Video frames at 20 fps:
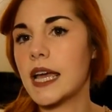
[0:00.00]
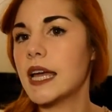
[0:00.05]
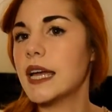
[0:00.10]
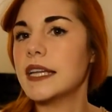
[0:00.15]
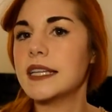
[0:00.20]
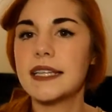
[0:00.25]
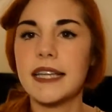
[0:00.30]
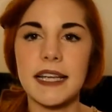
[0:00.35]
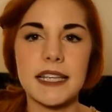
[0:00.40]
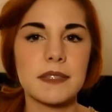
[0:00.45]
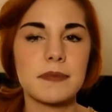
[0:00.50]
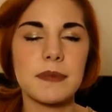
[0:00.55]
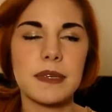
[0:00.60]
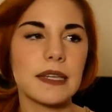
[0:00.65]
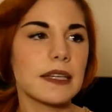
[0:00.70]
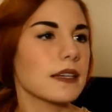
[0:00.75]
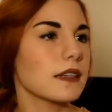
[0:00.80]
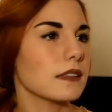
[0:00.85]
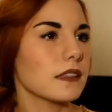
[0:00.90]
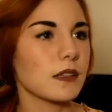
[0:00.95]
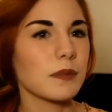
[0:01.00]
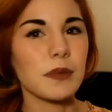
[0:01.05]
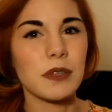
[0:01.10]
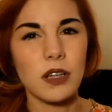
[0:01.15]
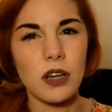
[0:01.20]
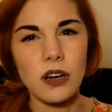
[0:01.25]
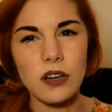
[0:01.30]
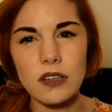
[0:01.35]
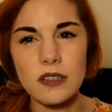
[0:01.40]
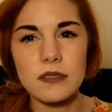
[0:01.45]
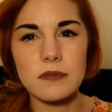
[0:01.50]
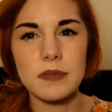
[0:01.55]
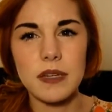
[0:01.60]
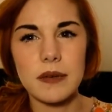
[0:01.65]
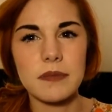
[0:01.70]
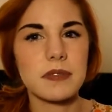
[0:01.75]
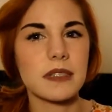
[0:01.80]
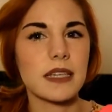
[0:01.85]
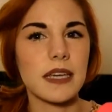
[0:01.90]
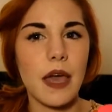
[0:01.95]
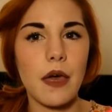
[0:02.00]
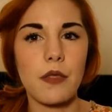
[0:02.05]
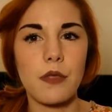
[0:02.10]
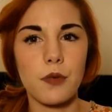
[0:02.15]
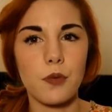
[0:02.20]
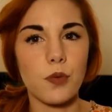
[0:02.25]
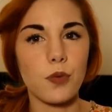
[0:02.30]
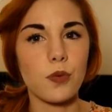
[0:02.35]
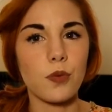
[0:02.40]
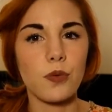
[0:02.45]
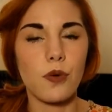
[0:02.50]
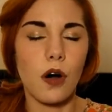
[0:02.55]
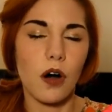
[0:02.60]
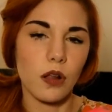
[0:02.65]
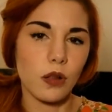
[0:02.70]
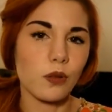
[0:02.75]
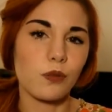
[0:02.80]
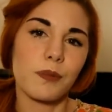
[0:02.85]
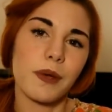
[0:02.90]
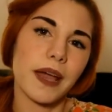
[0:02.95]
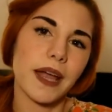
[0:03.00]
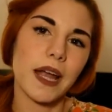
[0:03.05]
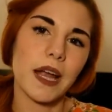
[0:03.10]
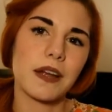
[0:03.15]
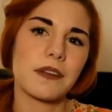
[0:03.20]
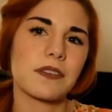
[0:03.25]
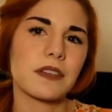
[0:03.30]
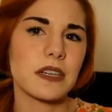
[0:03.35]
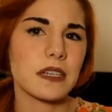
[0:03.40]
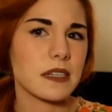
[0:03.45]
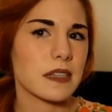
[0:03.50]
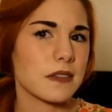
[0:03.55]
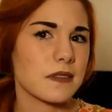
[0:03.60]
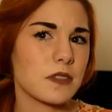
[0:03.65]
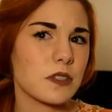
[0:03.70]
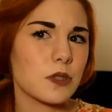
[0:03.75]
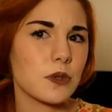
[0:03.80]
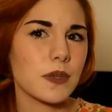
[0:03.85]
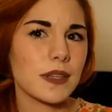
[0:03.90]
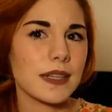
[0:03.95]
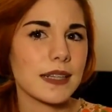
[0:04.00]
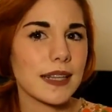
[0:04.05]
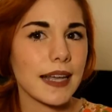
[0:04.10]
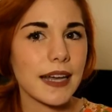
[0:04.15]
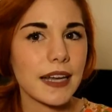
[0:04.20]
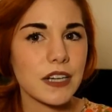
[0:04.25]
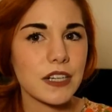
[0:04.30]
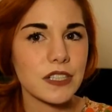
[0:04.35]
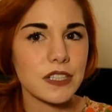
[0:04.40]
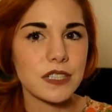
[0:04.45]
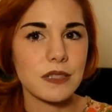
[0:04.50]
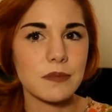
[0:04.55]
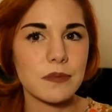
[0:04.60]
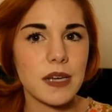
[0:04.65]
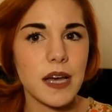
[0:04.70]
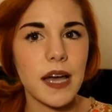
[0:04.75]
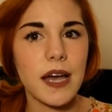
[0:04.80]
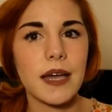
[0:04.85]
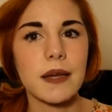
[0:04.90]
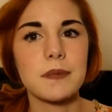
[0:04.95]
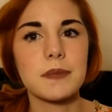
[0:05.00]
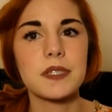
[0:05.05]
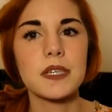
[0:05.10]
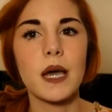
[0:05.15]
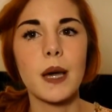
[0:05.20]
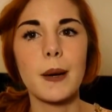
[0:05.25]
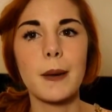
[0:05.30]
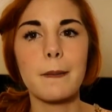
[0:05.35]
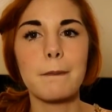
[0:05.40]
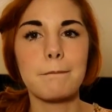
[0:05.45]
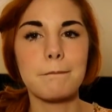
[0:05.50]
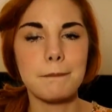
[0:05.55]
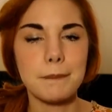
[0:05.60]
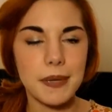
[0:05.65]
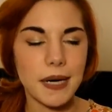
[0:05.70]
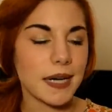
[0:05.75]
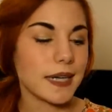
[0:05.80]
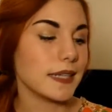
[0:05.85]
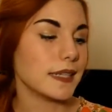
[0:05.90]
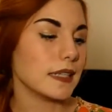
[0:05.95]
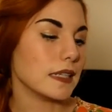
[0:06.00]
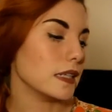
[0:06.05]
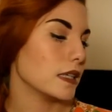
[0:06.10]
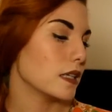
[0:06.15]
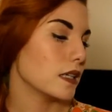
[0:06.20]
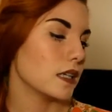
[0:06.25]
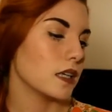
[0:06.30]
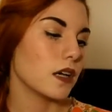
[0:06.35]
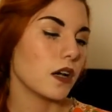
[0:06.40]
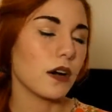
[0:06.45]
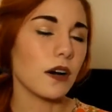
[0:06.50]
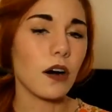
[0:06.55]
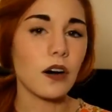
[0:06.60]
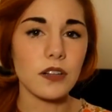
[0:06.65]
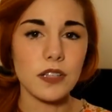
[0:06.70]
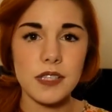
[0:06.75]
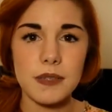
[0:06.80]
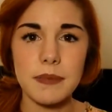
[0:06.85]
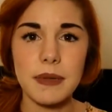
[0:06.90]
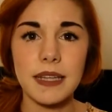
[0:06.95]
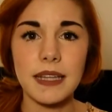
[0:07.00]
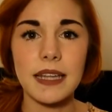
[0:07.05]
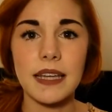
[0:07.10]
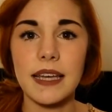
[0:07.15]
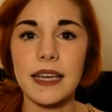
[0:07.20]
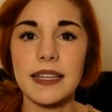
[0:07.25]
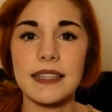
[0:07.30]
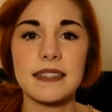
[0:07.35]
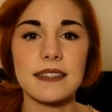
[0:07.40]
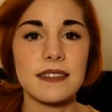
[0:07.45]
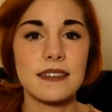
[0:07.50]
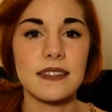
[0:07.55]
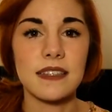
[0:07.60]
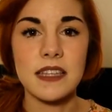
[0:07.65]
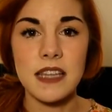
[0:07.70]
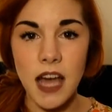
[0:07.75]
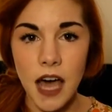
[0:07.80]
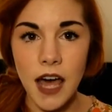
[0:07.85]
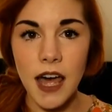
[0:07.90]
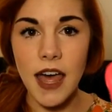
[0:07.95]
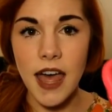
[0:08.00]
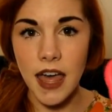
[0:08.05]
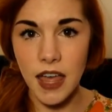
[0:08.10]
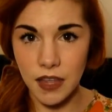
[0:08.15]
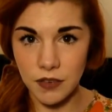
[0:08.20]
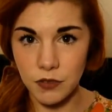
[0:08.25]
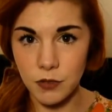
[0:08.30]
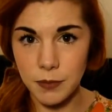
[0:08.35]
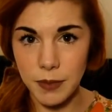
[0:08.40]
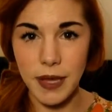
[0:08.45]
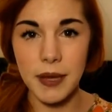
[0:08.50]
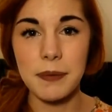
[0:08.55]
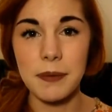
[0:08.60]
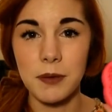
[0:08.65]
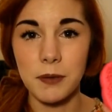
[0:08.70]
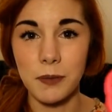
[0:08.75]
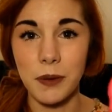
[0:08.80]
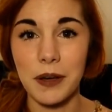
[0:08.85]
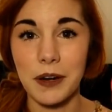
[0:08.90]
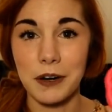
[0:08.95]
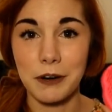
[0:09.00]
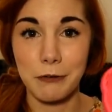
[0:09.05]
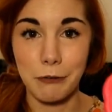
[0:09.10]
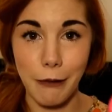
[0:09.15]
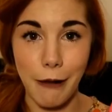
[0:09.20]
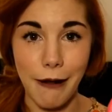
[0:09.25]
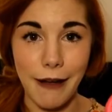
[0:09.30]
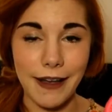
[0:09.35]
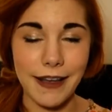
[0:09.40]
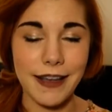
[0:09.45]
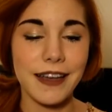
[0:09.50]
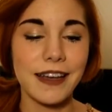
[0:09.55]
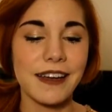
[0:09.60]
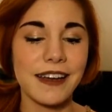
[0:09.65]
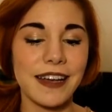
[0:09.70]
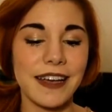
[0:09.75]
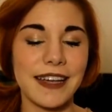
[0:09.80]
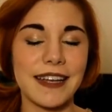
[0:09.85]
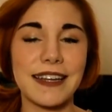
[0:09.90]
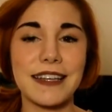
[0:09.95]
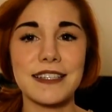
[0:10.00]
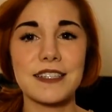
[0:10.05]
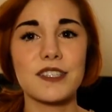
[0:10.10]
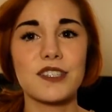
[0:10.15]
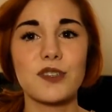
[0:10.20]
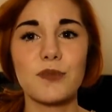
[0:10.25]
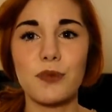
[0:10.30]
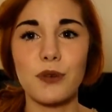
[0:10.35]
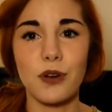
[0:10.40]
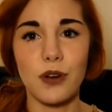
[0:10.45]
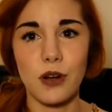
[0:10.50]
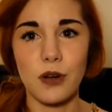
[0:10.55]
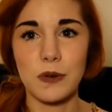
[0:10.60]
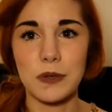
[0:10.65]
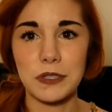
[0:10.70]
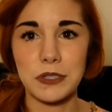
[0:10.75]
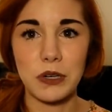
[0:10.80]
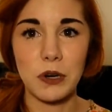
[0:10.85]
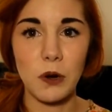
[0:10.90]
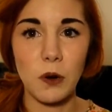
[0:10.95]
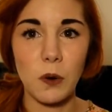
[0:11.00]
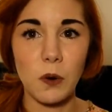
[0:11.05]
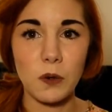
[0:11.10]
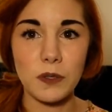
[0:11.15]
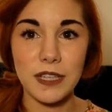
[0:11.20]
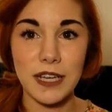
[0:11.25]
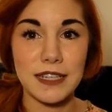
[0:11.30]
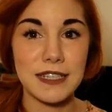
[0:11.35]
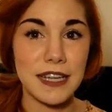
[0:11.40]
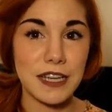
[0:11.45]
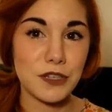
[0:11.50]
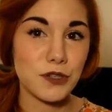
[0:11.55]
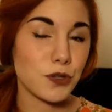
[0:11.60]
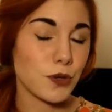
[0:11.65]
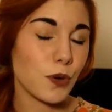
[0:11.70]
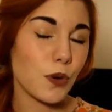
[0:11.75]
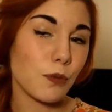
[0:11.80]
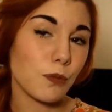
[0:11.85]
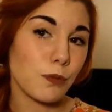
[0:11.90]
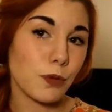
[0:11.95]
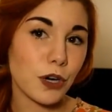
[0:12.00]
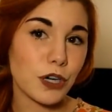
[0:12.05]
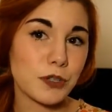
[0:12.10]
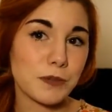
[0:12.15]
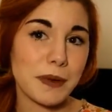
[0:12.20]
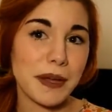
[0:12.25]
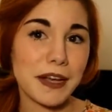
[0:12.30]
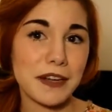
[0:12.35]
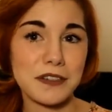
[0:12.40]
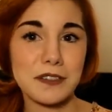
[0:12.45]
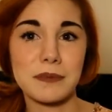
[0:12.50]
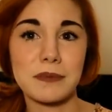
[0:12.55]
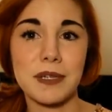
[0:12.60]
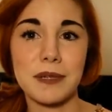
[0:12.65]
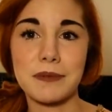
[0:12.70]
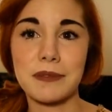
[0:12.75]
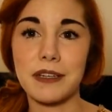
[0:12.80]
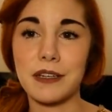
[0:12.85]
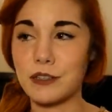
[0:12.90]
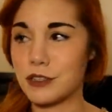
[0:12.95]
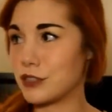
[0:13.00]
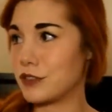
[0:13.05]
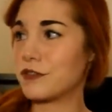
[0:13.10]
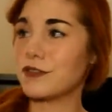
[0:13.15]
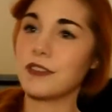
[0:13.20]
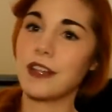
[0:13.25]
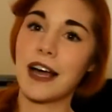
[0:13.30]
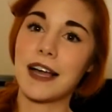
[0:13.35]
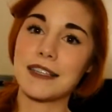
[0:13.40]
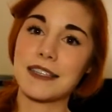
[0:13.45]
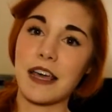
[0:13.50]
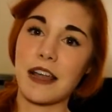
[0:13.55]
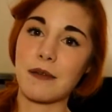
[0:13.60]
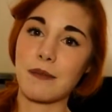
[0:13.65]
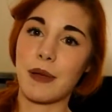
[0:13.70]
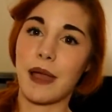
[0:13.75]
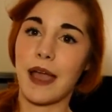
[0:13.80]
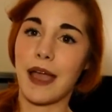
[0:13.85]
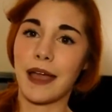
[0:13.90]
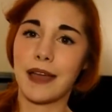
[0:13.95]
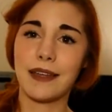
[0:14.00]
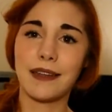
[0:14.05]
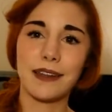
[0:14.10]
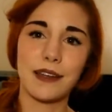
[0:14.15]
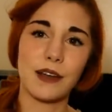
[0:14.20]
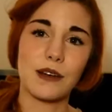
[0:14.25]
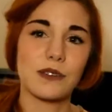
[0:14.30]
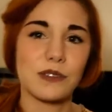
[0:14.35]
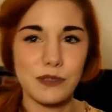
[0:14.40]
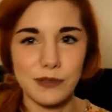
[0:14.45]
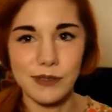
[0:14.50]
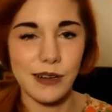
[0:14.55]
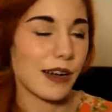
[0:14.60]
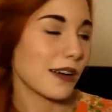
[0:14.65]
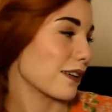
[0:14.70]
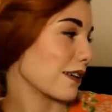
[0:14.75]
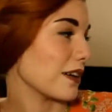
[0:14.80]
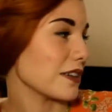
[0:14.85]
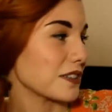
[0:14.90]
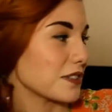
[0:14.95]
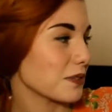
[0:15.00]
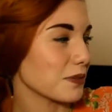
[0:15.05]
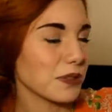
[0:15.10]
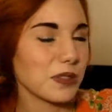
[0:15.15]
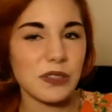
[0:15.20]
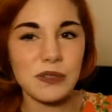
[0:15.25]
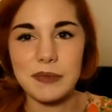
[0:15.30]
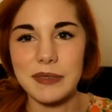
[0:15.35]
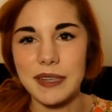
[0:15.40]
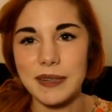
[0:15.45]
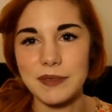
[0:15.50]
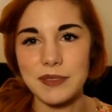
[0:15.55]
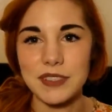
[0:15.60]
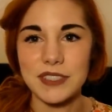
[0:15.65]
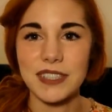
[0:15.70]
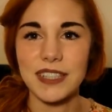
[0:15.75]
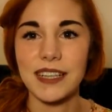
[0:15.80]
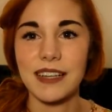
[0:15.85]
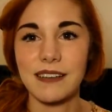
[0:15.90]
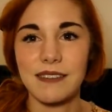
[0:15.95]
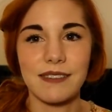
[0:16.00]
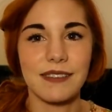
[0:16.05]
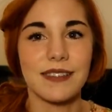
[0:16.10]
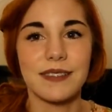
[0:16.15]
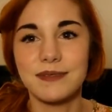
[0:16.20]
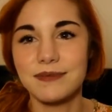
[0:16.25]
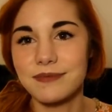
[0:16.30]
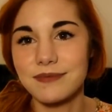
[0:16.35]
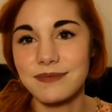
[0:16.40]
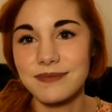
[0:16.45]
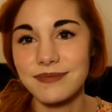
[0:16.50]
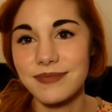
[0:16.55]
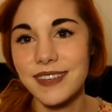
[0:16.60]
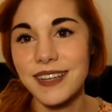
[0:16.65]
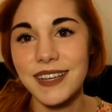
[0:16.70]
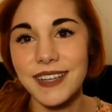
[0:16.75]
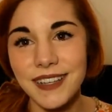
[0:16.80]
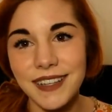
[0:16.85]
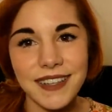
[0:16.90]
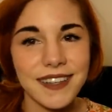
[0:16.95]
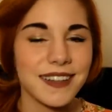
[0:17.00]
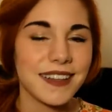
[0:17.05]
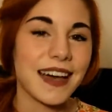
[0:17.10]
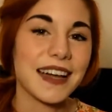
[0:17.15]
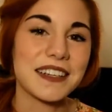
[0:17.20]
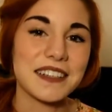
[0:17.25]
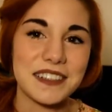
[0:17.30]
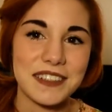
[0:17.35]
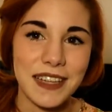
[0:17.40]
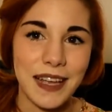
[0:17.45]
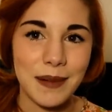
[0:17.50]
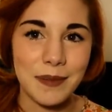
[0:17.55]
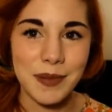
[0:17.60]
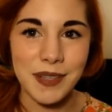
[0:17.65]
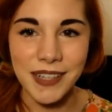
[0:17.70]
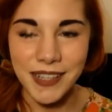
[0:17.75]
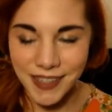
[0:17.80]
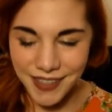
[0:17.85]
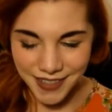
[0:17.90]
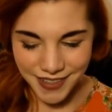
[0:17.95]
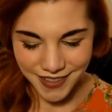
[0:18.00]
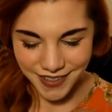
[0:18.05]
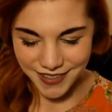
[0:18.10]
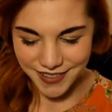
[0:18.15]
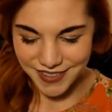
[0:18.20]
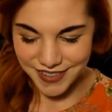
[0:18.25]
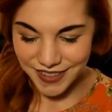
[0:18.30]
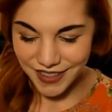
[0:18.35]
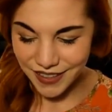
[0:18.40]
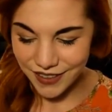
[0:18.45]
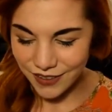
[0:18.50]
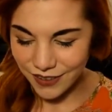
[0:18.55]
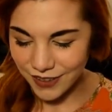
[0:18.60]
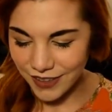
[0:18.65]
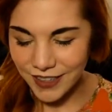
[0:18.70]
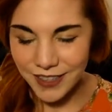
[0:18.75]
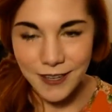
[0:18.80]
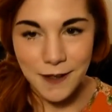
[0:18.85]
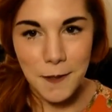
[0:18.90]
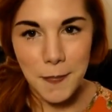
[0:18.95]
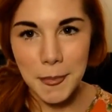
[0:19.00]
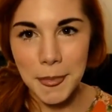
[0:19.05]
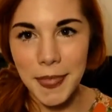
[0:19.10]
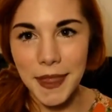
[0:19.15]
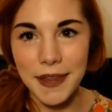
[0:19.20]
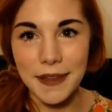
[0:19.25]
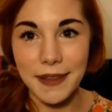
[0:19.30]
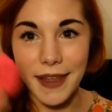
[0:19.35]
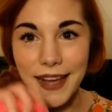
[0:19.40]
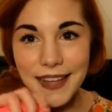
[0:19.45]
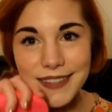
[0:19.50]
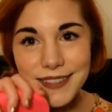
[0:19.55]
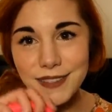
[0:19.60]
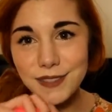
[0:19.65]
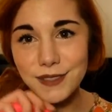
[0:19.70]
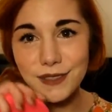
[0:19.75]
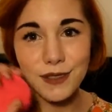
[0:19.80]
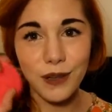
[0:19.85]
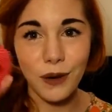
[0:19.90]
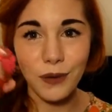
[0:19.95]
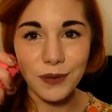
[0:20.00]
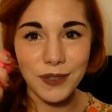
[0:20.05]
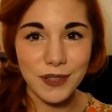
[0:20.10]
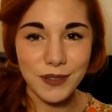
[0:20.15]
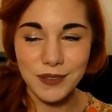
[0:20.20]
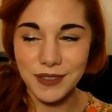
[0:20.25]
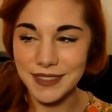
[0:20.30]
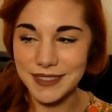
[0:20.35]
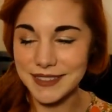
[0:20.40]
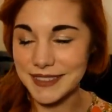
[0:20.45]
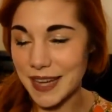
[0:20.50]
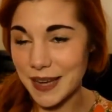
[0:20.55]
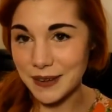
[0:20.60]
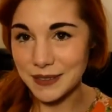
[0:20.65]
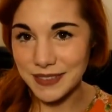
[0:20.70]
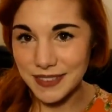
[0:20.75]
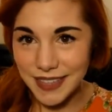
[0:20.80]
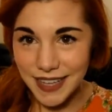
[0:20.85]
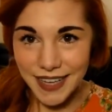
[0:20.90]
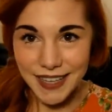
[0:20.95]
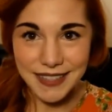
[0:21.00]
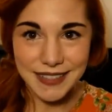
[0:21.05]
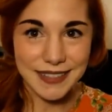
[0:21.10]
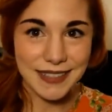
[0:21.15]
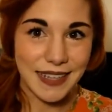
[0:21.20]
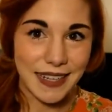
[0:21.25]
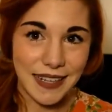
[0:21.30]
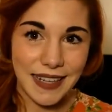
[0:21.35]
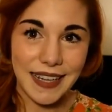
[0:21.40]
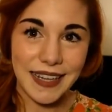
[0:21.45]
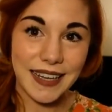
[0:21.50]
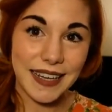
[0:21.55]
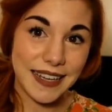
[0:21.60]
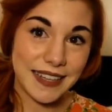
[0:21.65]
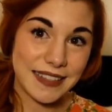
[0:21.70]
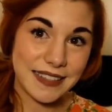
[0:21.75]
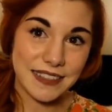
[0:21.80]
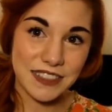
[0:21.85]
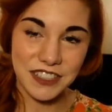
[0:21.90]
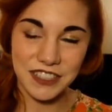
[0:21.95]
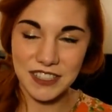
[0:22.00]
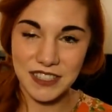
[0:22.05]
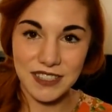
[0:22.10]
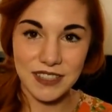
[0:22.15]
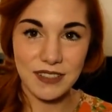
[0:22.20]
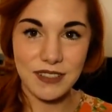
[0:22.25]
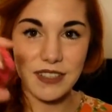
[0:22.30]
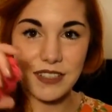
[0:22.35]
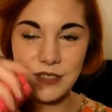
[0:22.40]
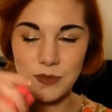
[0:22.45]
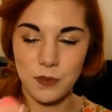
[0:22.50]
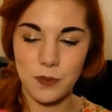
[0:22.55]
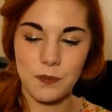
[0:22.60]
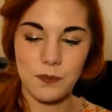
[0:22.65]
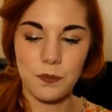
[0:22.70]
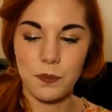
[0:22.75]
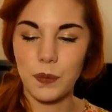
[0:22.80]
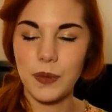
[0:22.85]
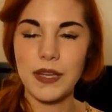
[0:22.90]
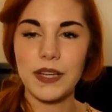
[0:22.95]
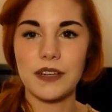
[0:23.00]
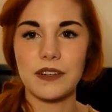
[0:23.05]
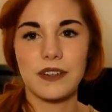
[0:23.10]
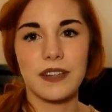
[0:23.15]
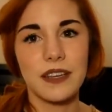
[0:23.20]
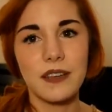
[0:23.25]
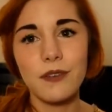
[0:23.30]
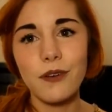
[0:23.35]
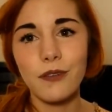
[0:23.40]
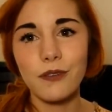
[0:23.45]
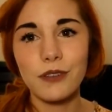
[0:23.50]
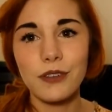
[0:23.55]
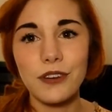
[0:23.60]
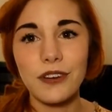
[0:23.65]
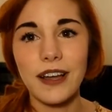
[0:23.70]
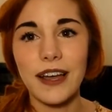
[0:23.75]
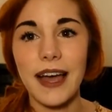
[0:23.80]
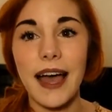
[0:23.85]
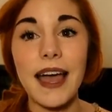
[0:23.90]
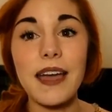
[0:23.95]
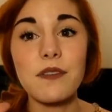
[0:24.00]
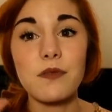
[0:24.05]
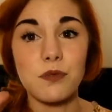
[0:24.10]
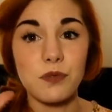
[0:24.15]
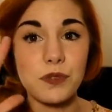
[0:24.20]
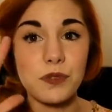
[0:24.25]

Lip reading: it takes me a little bit longer sometimes to get through all of my hair. I kind of have to do it in layers sometimes, but ultimately it does not ever make me want to cry. It is super awkward to hold. I tend to brush my hair sometimes and it just flies out of my hand and goes across the room, and I'm just like, well, that just happened. So that's the only really downside, is that like it's weird. Like if you have I have